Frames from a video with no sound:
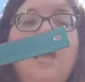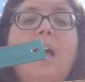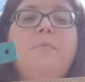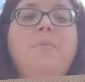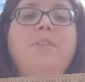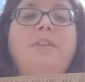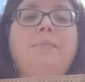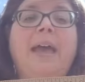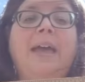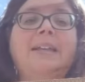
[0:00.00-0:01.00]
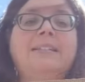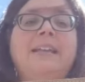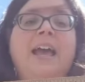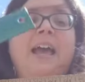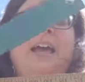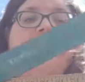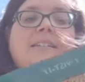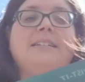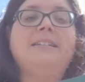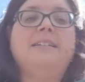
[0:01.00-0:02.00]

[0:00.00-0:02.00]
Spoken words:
and put them end to end,